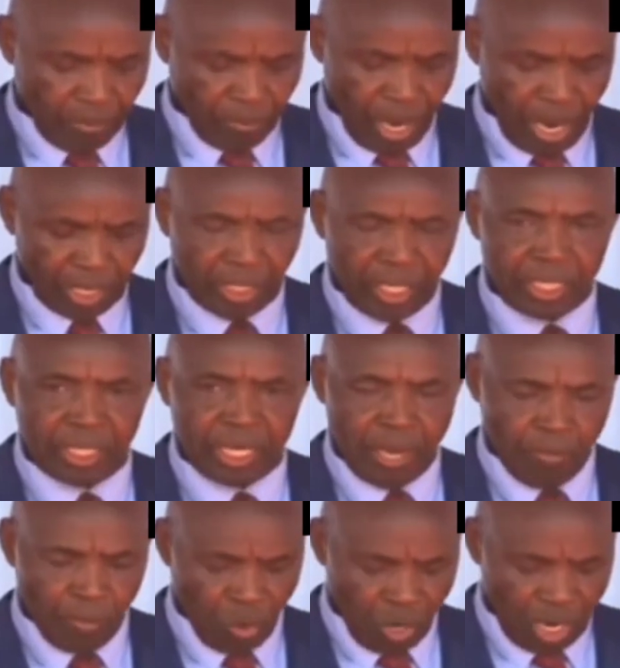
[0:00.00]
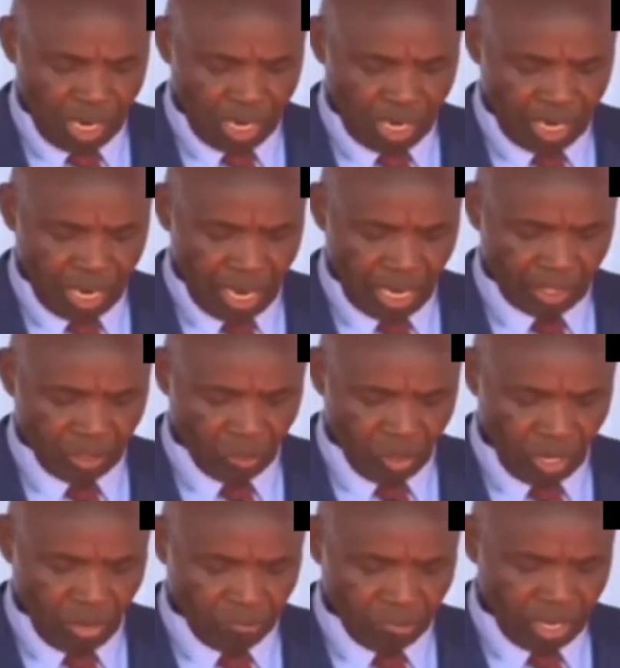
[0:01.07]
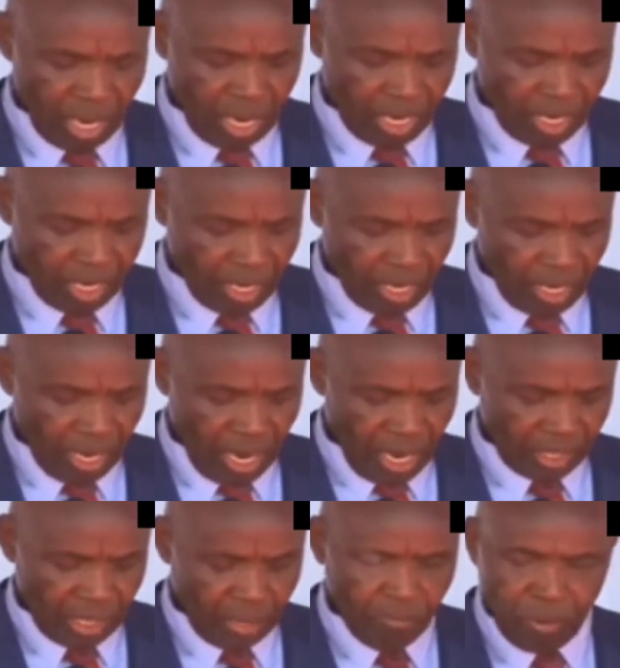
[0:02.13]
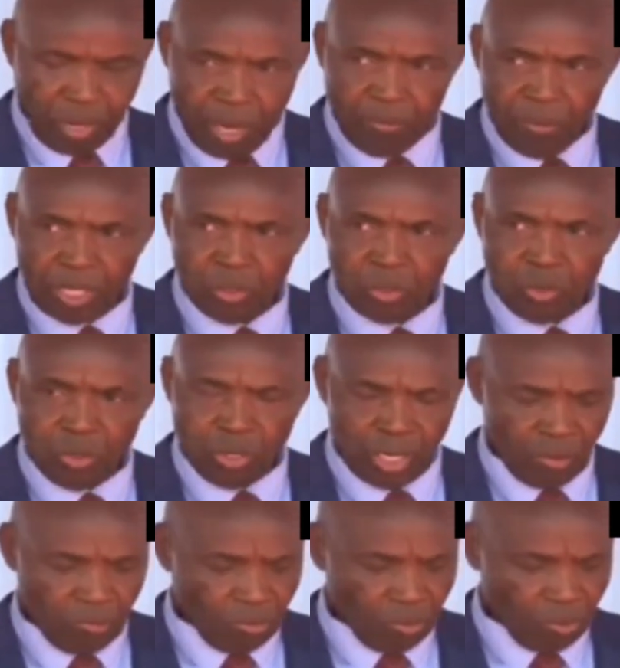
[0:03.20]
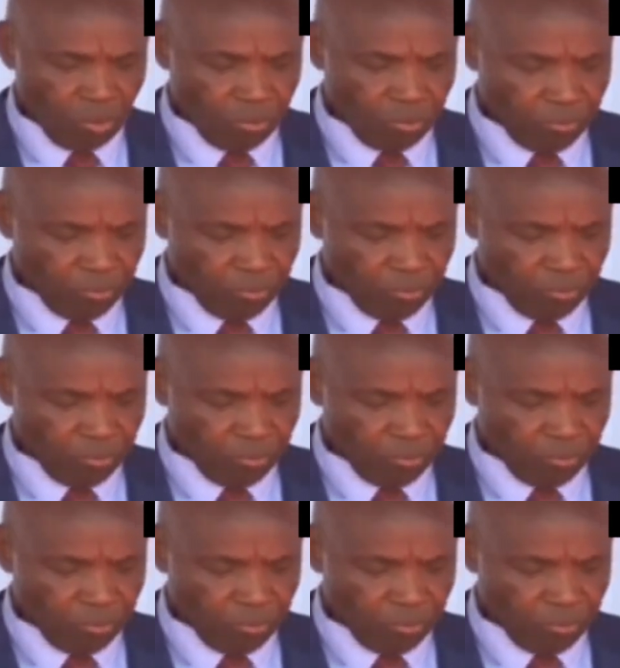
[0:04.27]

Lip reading: in much the same way as we have done at the primary school level.